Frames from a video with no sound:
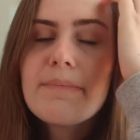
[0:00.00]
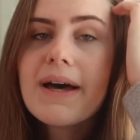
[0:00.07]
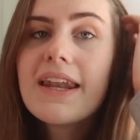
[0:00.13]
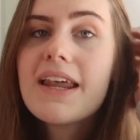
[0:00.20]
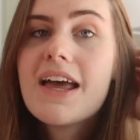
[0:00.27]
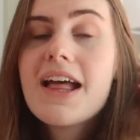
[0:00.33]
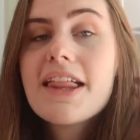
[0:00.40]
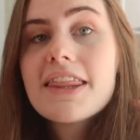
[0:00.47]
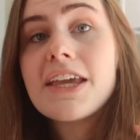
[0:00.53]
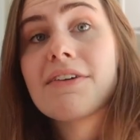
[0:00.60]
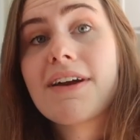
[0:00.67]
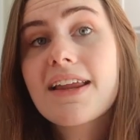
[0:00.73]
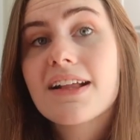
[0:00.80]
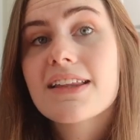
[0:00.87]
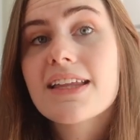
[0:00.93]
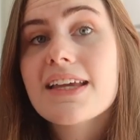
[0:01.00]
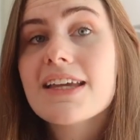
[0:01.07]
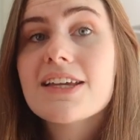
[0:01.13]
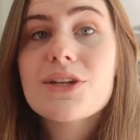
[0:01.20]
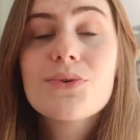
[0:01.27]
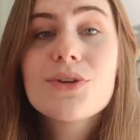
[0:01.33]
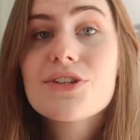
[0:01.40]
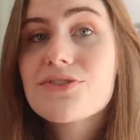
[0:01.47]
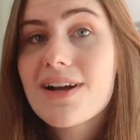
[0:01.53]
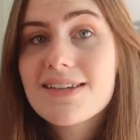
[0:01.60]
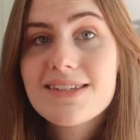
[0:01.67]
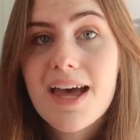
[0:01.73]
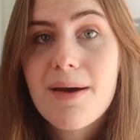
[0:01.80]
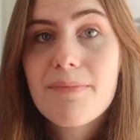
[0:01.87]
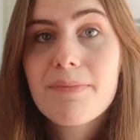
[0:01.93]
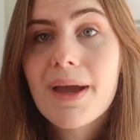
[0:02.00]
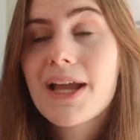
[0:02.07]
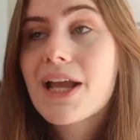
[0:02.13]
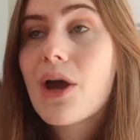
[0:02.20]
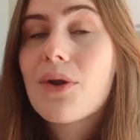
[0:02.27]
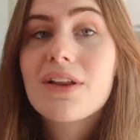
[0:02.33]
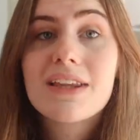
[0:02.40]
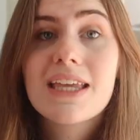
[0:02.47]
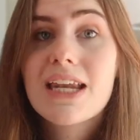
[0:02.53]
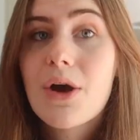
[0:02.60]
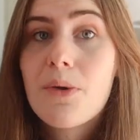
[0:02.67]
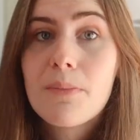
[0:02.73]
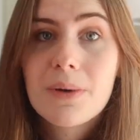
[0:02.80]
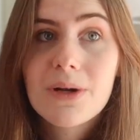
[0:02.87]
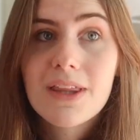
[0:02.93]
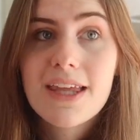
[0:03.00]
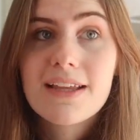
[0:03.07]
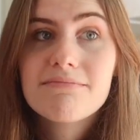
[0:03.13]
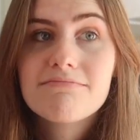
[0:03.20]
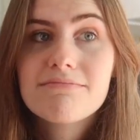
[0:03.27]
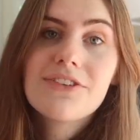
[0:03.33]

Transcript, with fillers: But theoretically, you could dress up and go to Lido in Berlin.